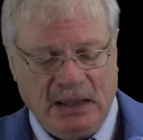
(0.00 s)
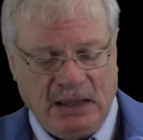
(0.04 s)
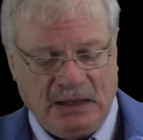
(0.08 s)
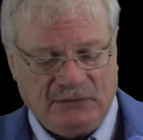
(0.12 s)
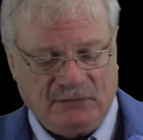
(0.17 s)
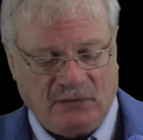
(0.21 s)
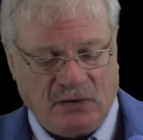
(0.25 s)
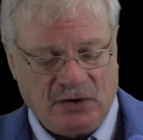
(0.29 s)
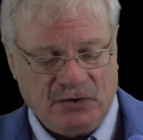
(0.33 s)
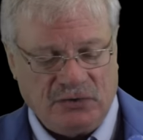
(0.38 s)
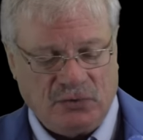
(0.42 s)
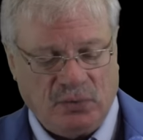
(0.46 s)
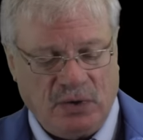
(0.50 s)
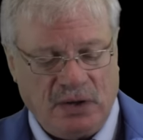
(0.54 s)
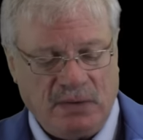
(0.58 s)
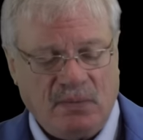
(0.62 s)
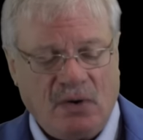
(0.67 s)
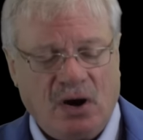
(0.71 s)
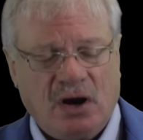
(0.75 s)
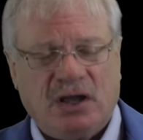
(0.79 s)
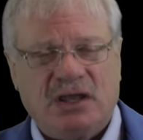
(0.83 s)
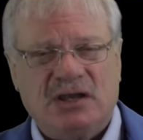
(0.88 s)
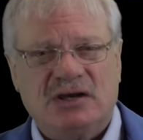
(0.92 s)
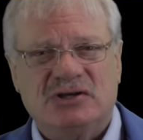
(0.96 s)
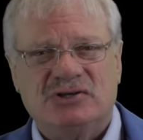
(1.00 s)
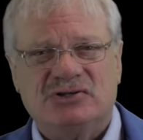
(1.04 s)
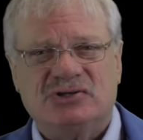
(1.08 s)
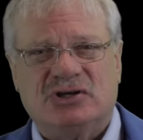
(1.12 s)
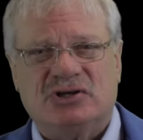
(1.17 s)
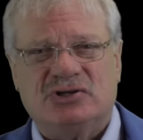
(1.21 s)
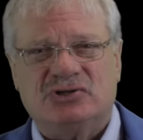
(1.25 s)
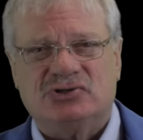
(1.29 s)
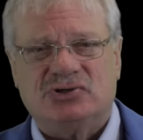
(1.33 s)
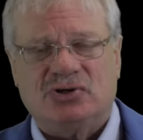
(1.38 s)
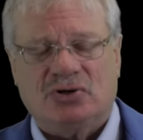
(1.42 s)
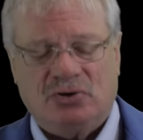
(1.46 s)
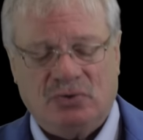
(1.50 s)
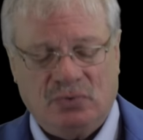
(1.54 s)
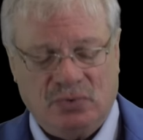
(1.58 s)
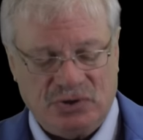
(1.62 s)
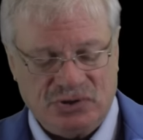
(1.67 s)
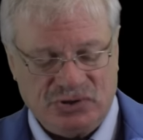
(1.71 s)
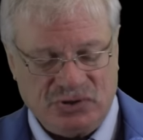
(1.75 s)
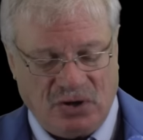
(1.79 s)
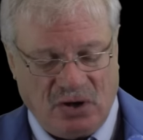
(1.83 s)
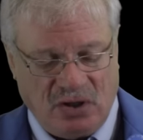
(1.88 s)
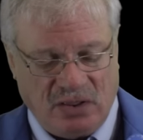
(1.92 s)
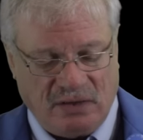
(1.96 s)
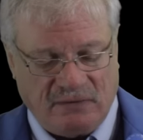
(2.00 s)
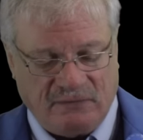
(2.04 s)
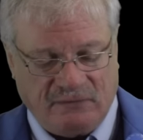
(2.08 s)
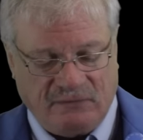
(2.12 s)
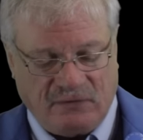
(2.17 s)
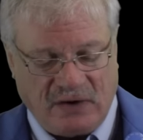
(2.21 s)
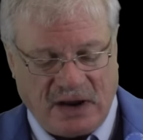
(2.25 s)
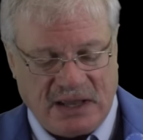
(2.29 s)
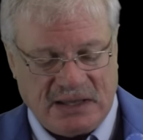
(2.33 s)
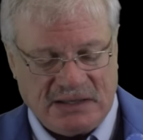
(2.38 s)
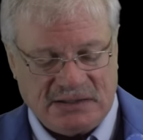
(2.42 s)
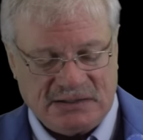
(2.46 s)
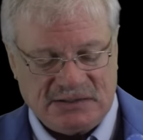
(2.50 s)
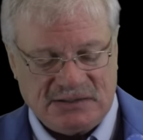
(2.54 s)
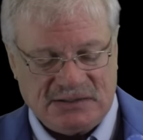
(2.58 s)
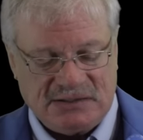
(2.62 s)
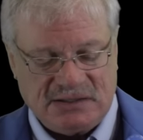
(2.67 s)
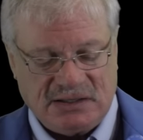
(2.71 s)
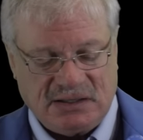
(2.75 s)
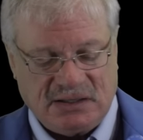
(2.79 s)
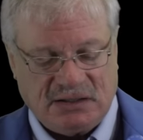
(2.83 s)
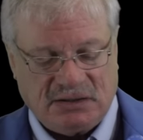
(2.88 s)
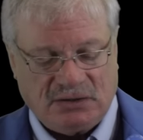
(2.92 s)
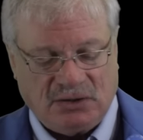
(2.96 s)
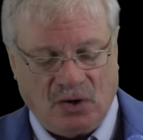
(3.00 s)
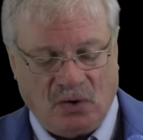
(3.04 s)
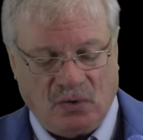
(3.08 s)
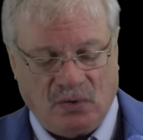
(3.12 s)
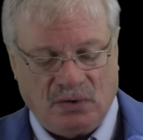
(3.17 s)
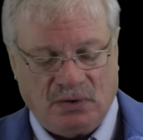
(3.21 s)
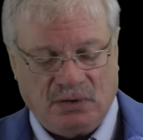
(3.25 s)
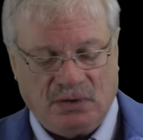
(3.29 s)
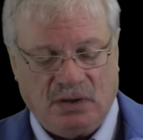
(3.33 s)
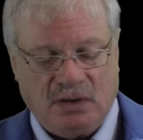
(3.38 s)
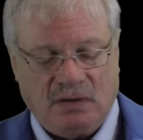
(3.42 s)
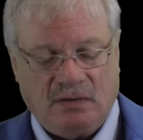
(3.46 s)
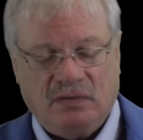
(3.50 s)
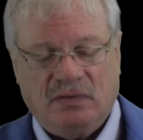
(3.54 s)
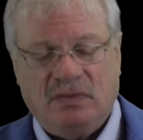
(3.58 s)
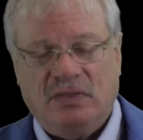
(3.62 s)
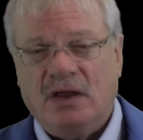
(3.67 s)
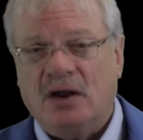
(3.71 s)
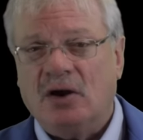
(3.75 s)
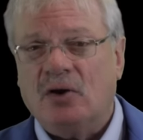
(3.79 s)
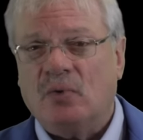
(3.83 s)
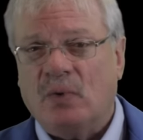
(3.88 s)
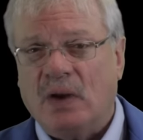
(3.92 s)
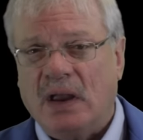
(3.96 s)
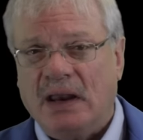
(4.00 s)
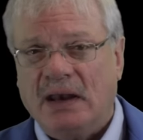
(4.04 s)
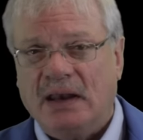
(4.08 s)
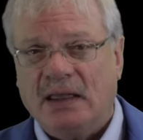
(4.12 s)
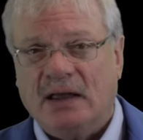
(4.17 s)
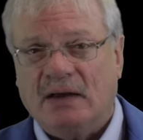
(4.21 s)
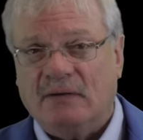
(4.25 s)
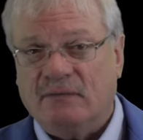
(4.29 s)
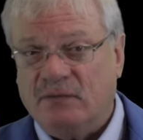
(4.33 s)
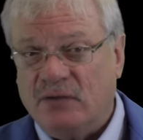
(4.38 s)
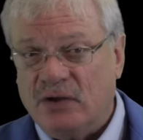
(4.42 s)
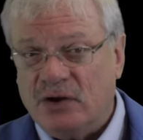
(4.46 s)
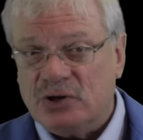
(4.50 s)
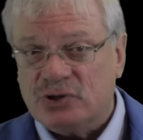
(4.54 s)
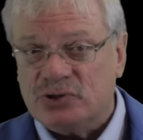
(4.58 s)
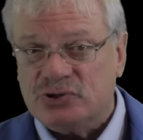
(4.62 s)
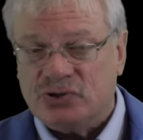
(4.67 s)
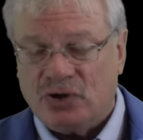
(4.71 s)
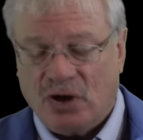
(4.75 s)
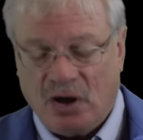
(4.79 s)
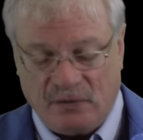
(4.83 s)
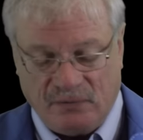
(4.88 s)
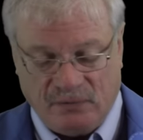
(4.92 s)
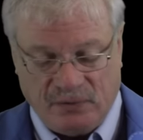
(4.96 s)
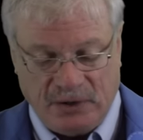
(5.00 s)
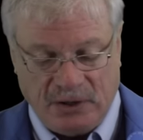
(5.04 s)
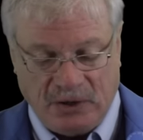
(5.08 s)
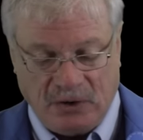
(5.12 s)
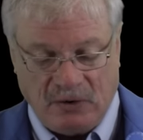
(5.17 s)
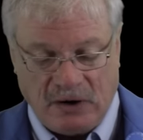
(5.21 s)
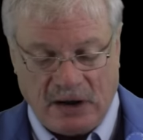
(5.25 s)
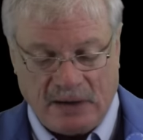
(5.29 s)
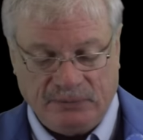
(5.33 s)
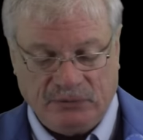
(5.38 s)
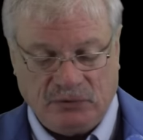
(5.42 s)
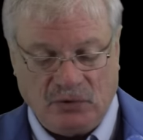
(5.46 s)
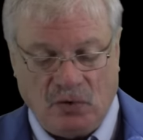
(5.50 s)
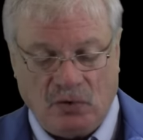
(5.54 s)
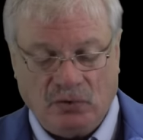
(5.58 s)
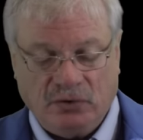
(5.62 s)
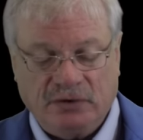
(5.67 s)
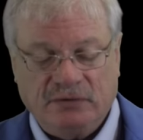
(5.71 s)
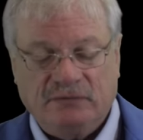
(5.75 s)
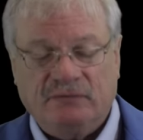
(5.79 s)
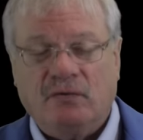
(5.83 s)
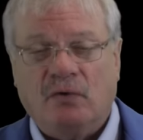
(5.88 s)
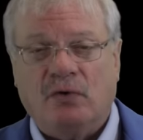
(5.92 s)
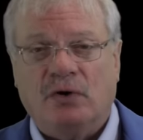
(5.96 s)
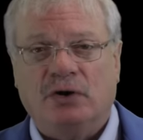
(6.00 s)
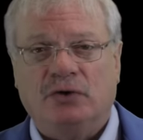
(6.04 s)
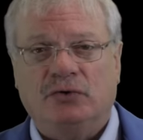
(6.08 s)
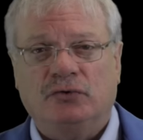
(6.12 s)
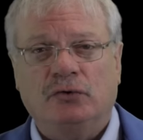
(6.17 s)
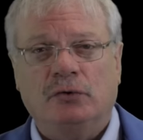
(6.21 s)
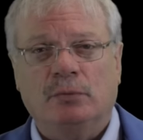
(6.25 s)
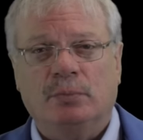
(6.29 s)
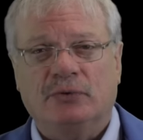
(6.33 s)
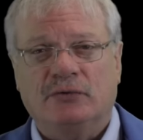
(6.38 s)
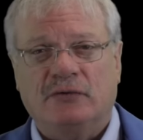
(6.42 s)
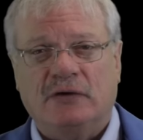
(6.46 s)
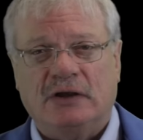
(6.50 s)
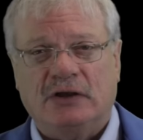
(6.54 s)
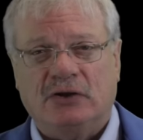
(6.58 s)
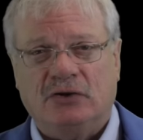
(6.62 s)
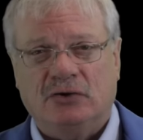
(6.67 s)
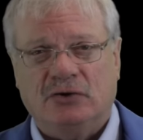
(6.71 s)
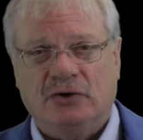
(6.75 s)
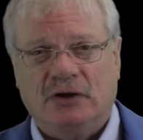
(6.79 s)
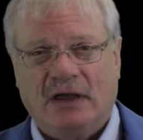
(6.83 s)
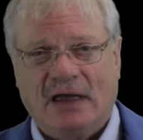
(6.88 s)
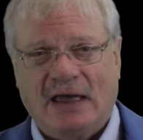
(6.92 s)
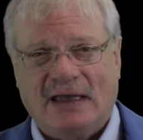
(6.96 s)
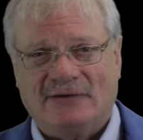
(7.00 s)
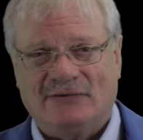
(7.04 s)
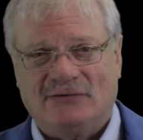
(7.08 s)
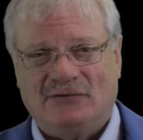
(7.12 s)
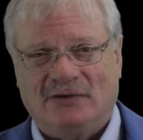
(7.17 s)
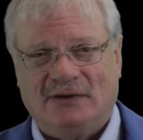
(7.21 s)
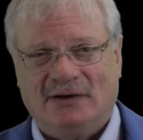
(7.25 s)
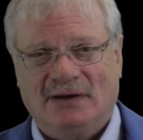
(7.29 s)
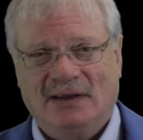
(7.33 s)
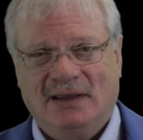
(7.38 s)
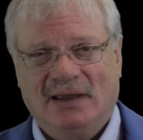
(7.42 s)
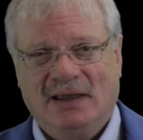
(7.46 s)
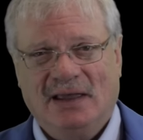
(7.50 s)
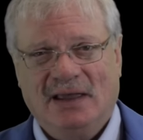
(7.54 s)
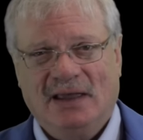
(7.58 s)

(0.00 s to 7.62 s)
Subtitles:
As far as the wheat market is concerned, we saw that France lowered their rating of their soft wheat crop to only 42% good to excellent.